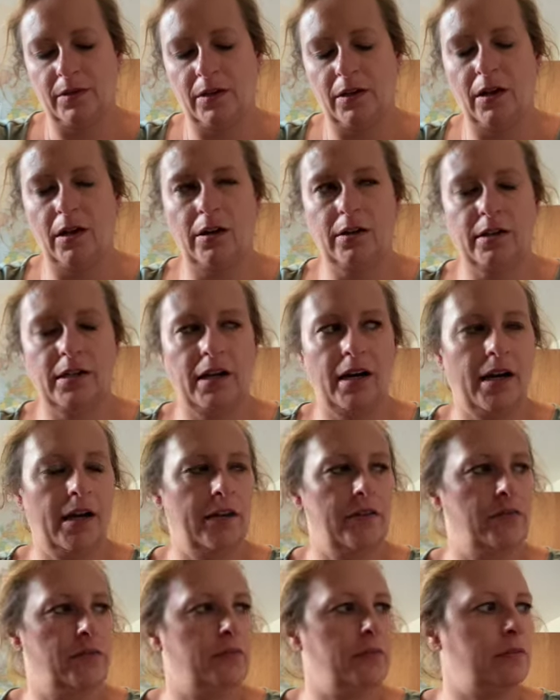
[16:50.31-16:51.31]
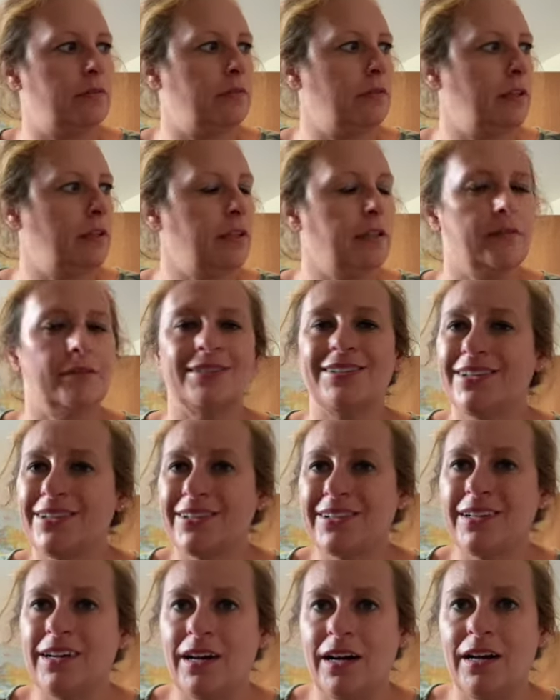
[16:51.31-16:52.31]
Archival. I think it was
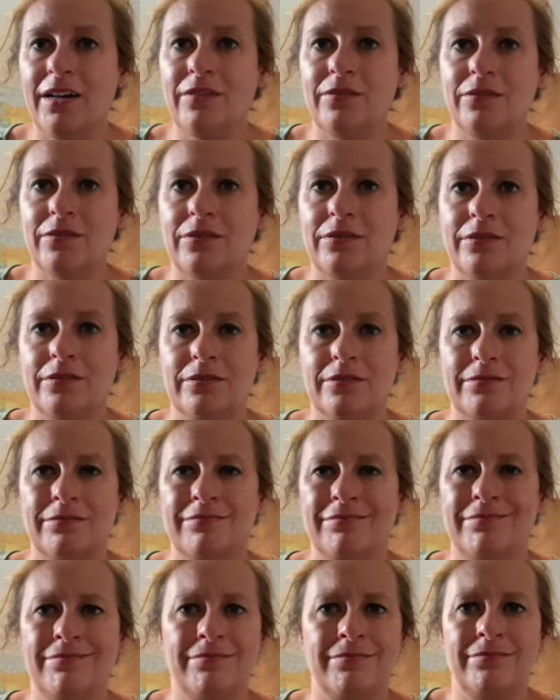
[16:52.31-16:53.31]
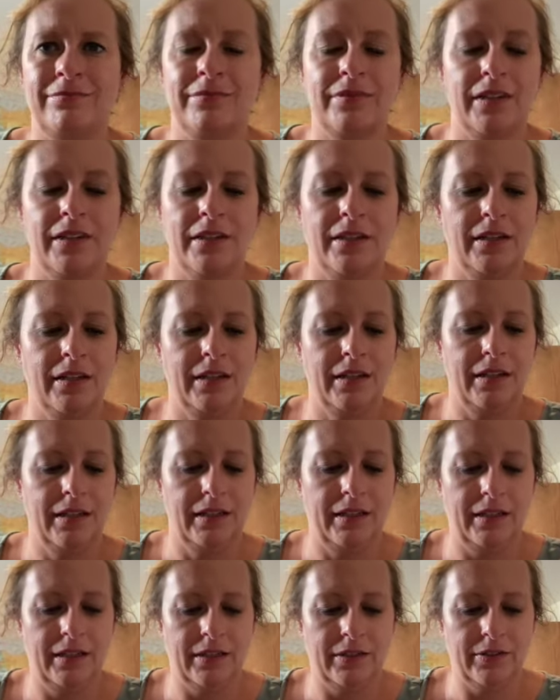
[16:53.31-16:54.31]
archival
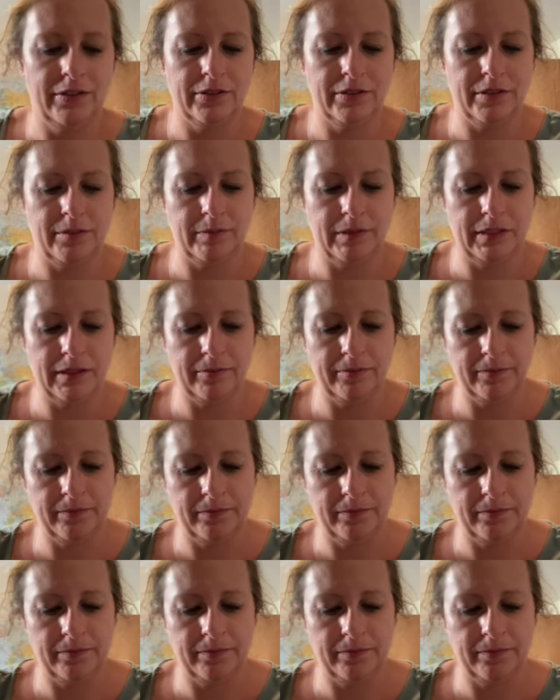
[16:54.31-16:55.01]
ink or something.